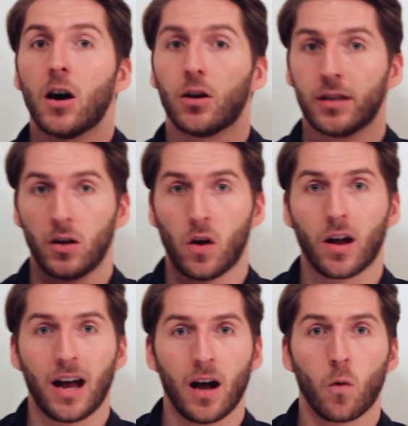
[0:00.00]

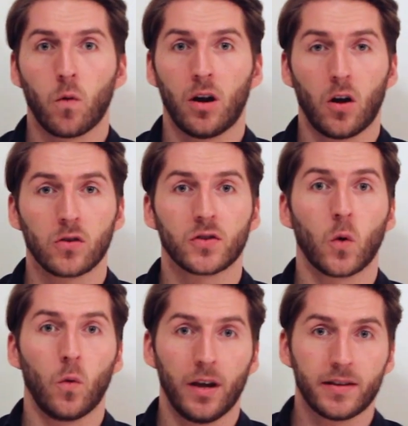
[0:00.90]
HotelOga will
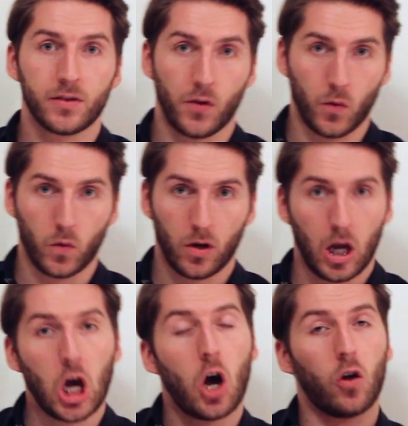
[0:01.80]
also list you
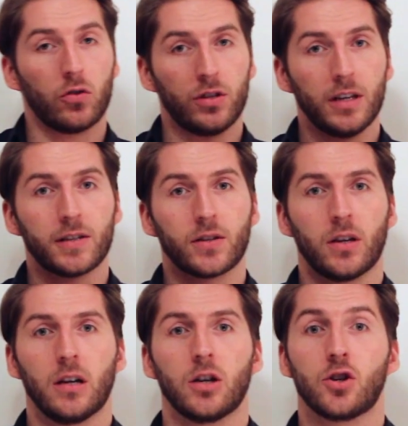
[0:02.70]
on these
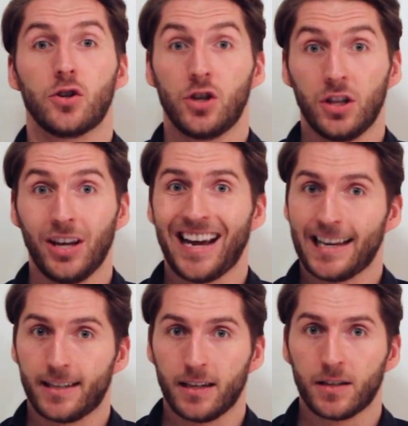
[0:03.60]

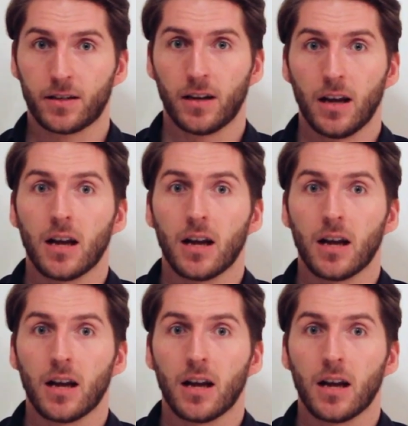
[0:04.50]
GDSs